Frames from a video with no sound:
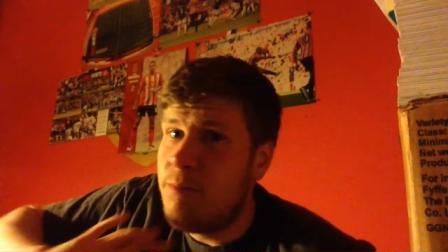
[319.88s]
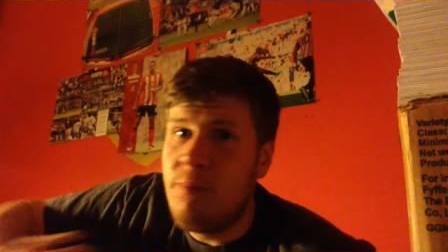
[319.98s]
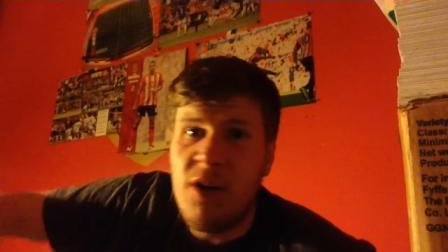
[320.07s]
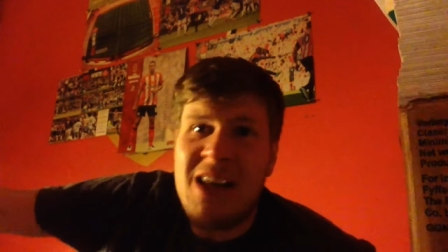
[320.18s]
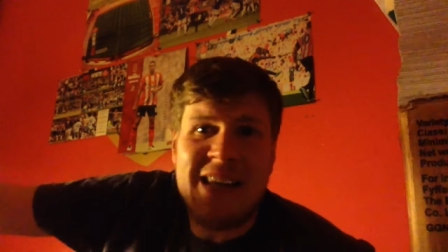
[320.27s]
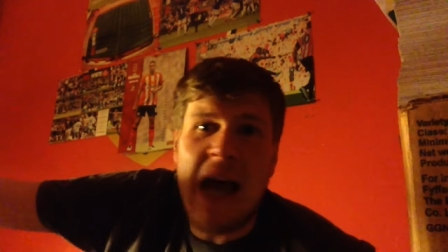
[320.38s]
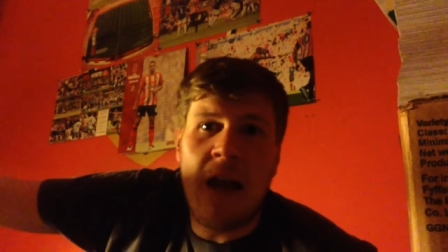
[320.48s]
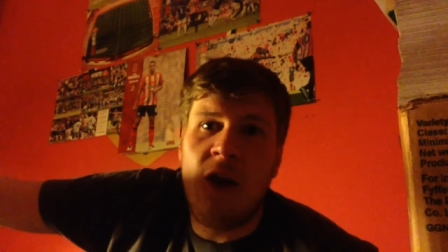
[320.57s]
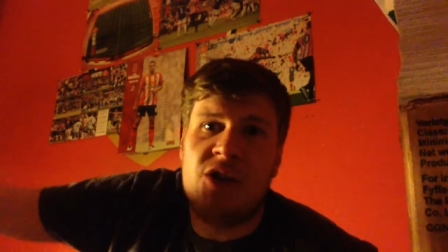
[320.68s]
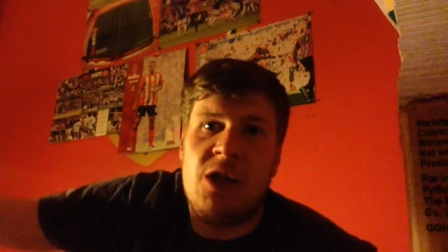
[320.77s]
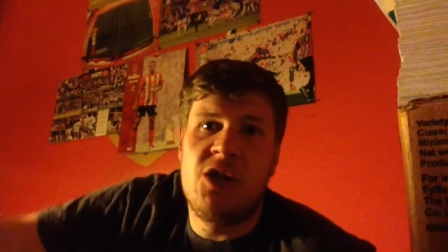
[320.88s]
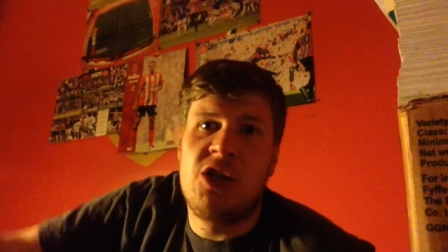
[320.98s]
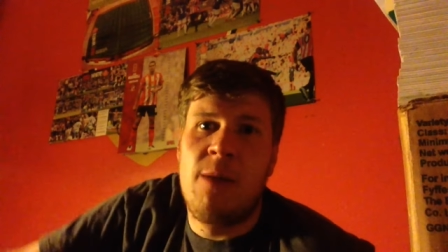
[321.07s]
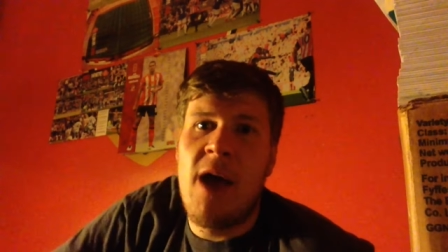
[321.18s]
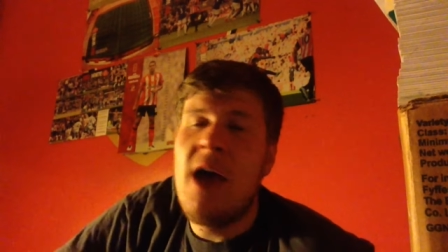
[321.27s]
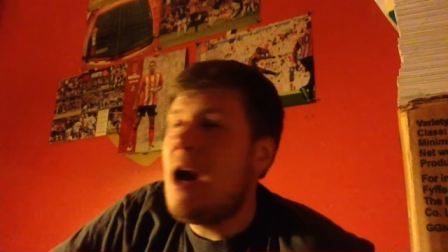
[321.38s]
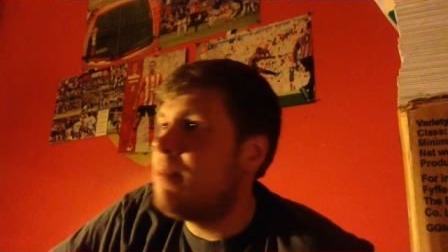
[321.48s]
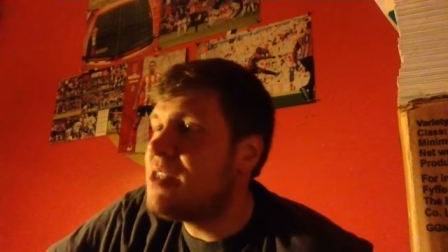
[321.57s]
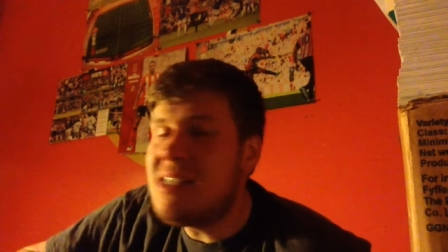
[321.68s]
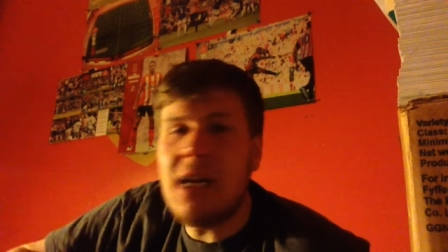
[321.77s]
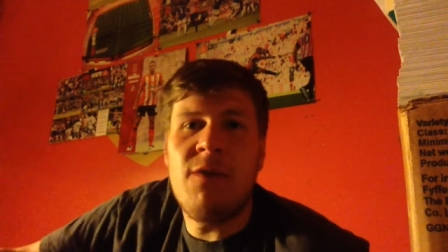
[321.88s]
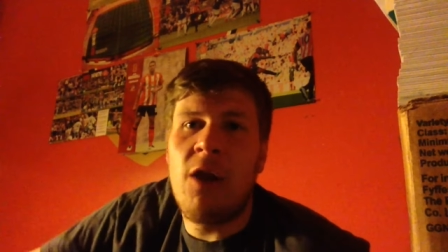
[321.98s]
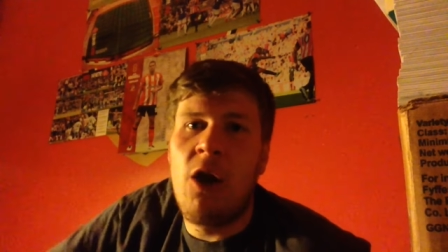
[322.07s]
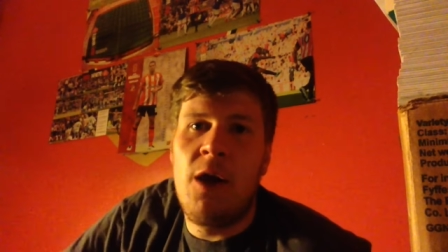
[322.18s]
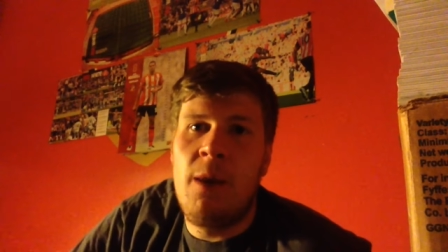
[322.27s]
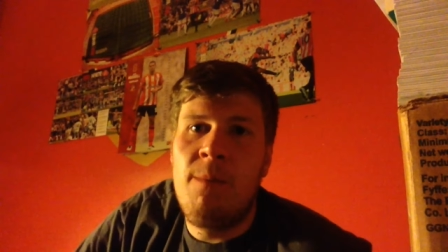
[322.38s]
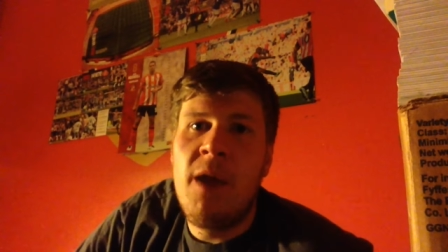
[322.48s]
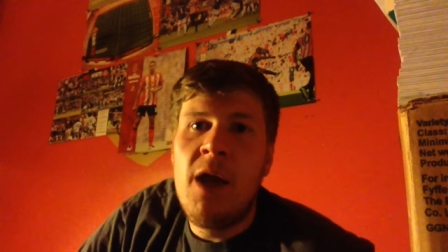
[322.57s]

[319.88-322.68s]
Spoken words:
bloody get lost in the summer. I'm sick of the lot of them.